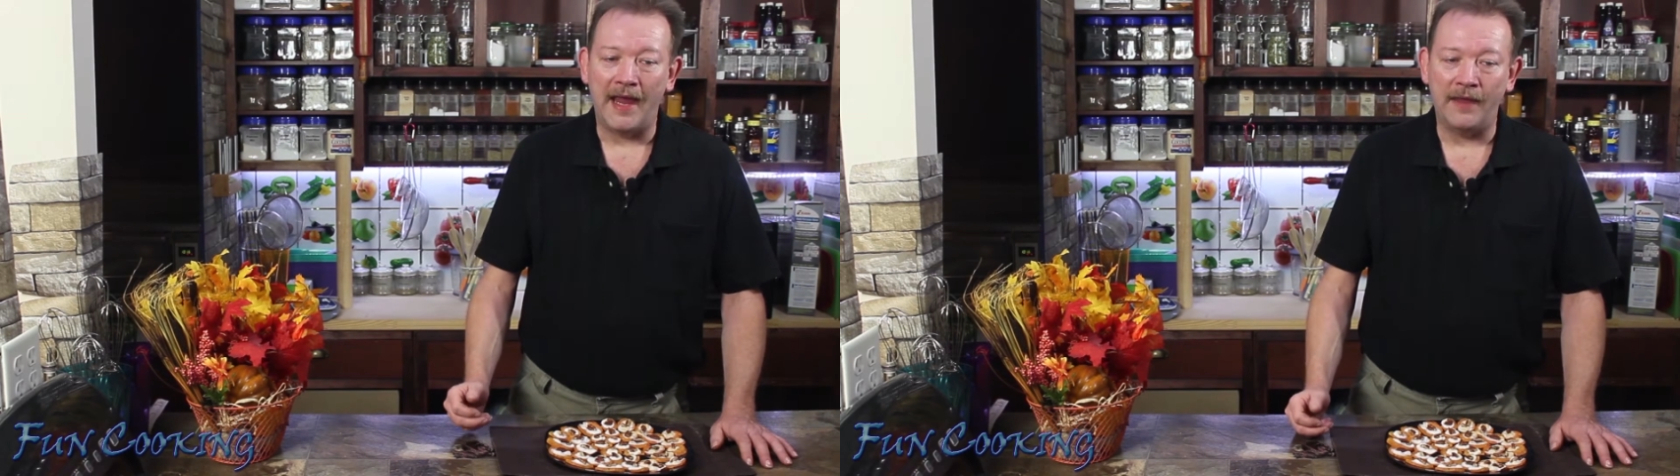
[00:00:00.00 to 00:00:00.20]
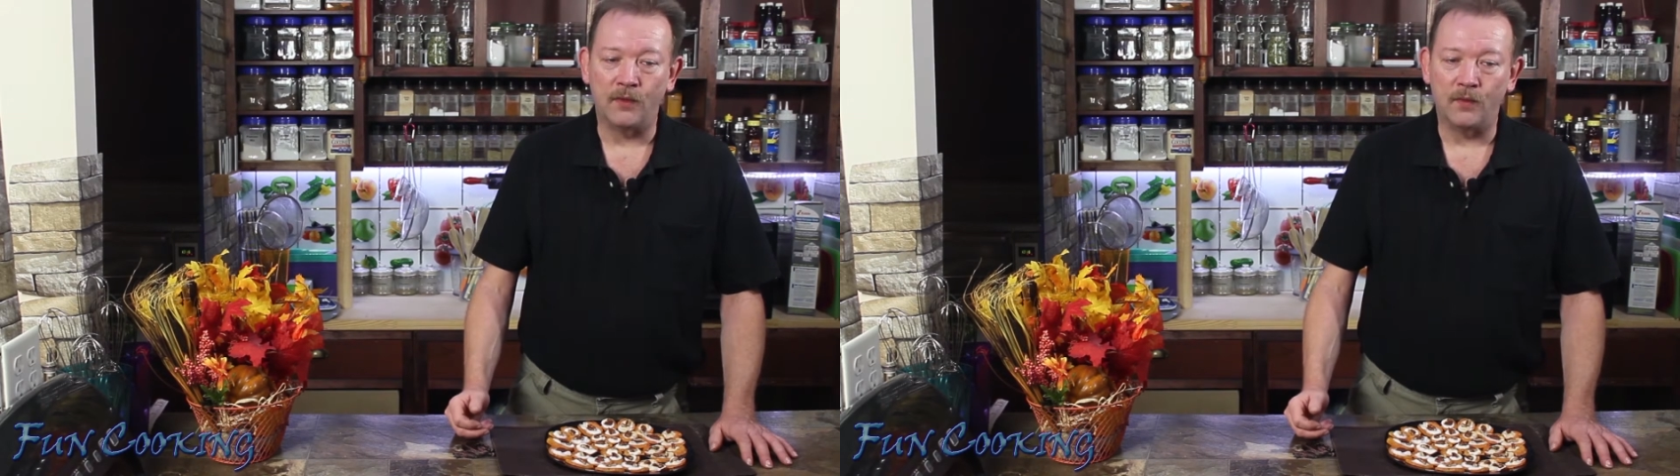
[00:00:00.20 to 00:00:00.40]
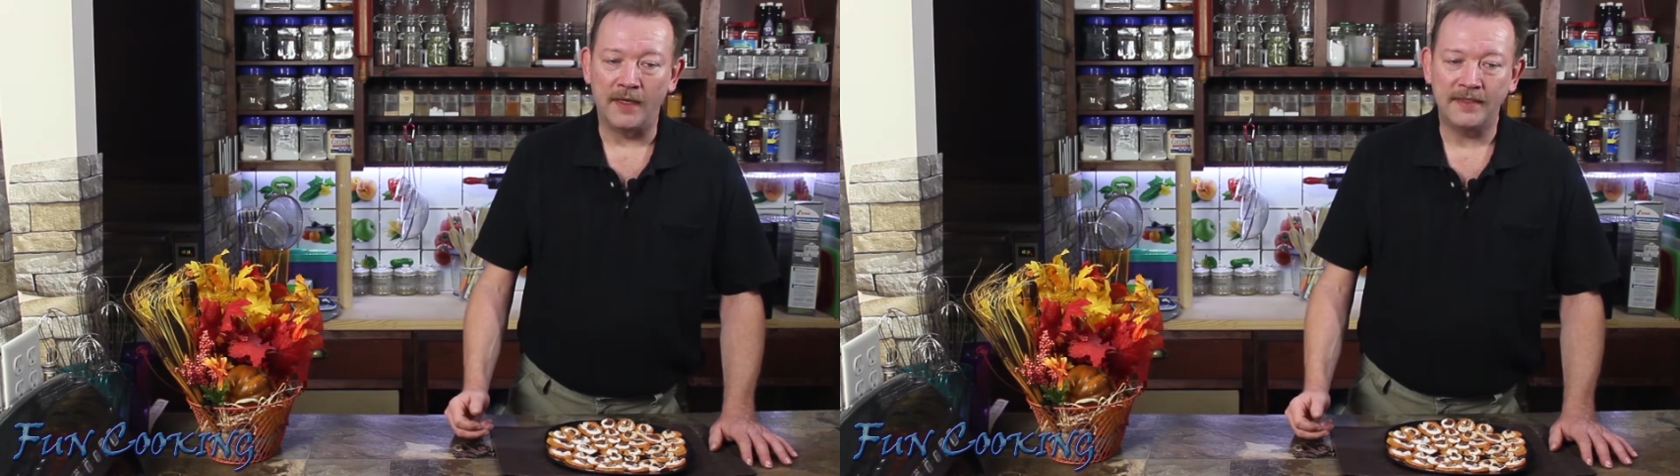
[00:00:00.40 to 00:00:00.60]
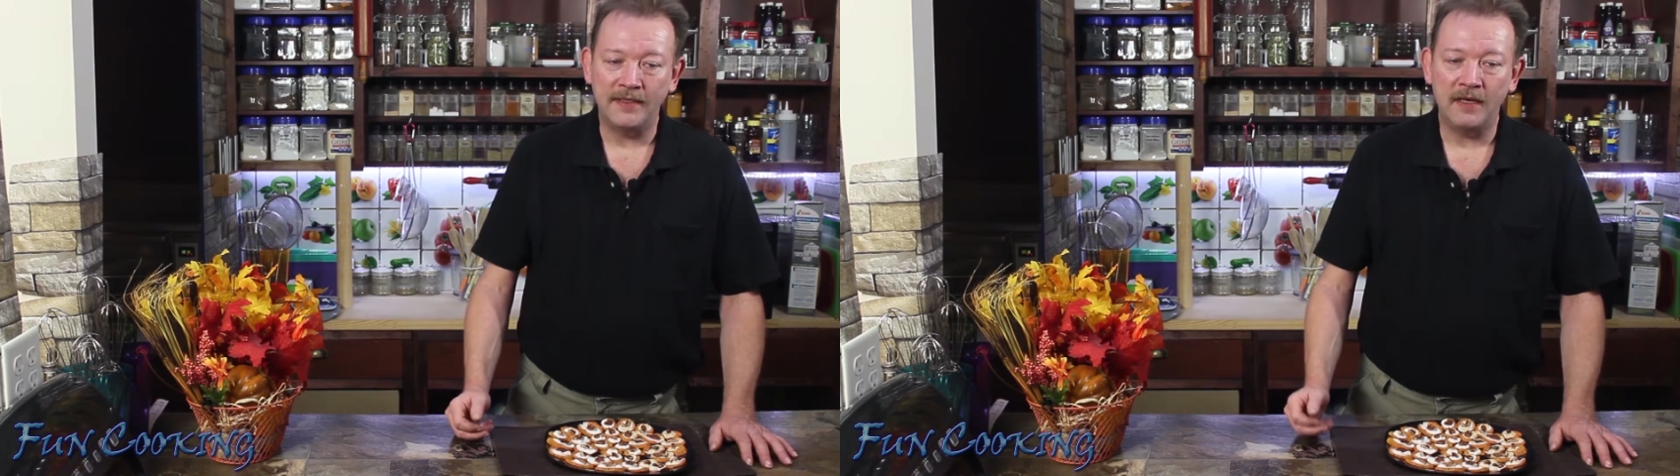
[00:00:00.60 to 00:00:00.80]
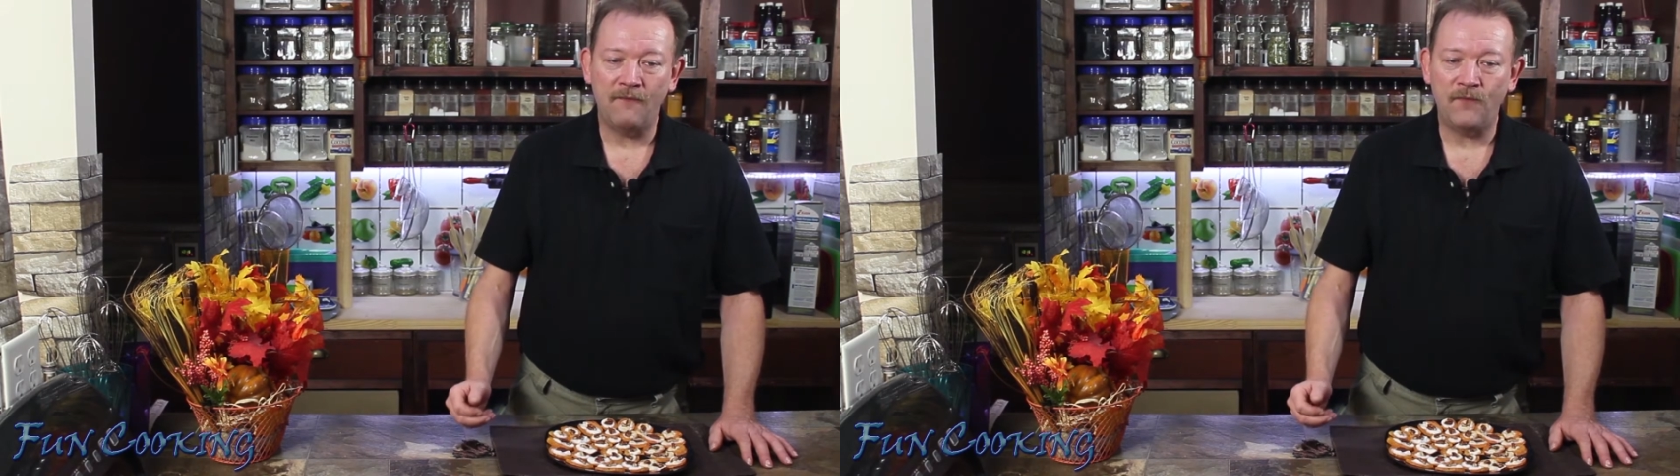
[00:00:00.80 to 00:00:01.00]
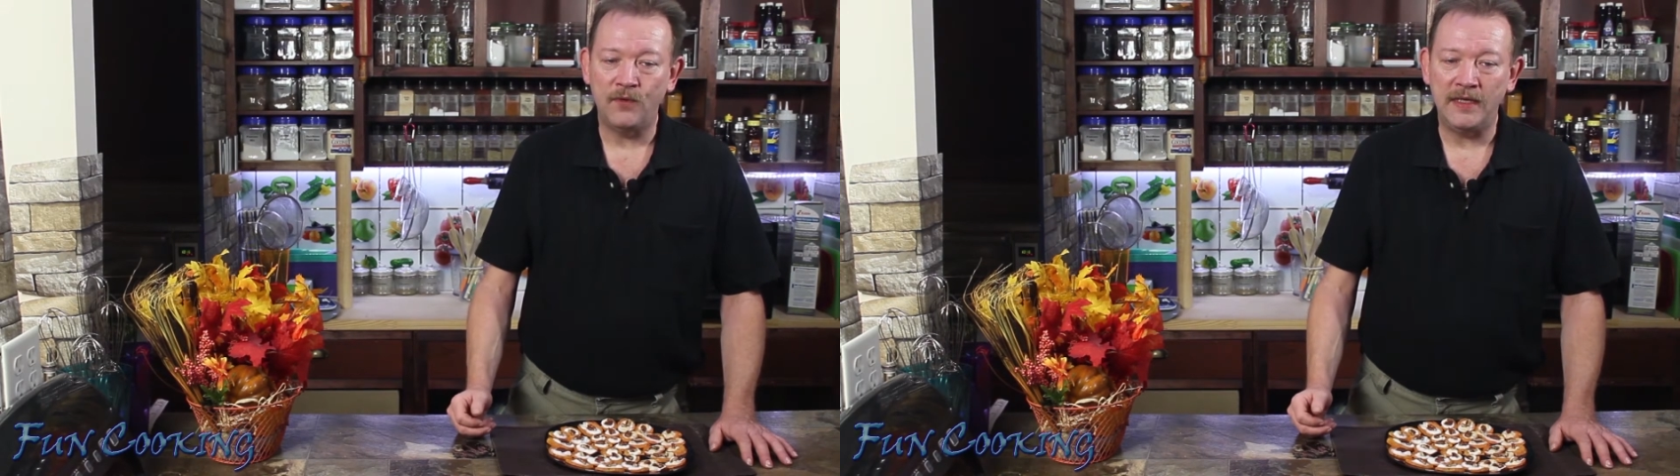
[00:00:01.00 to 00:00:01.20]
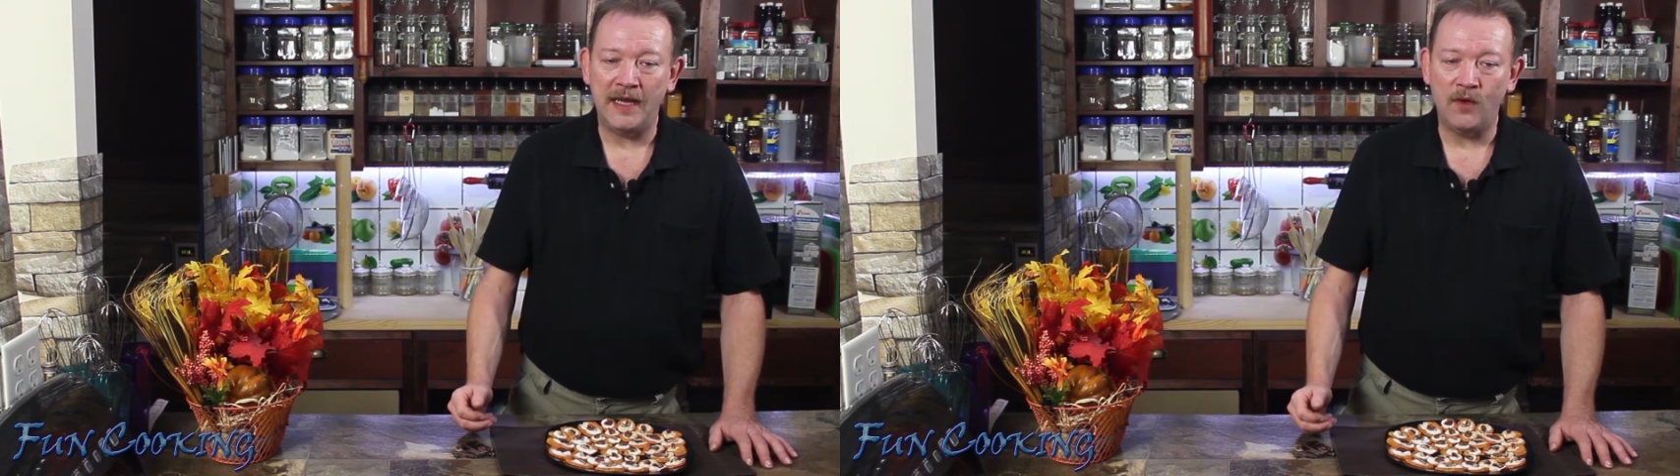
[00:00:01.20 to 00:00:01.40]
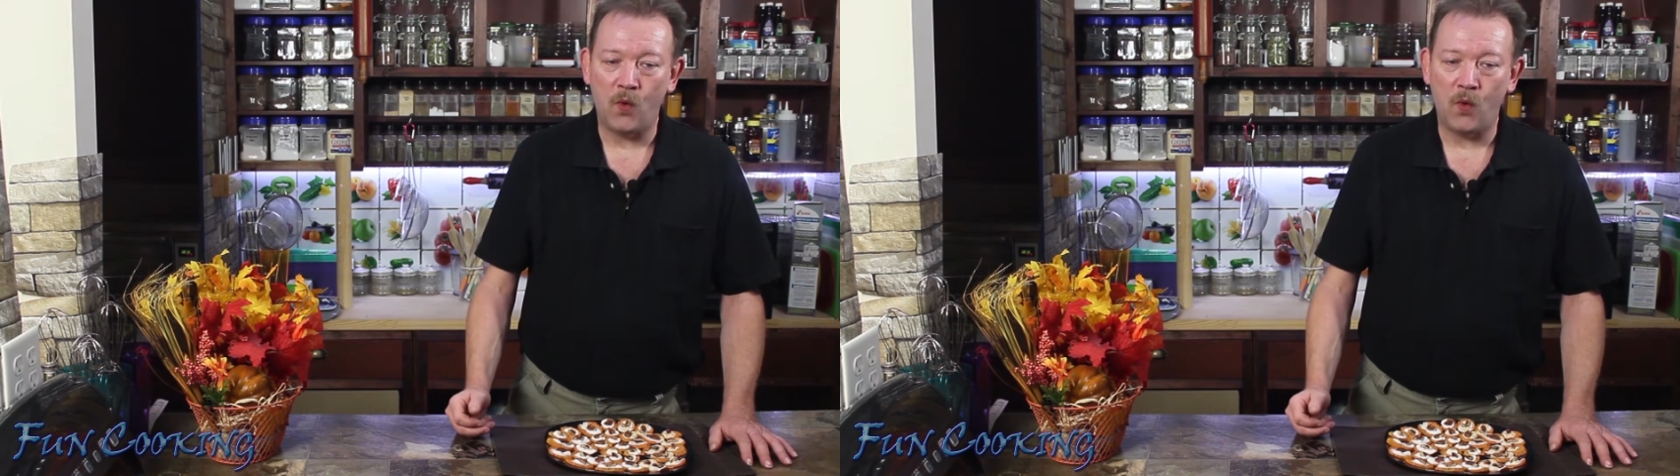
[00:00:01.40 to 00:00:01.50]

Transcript: and the resident foodie and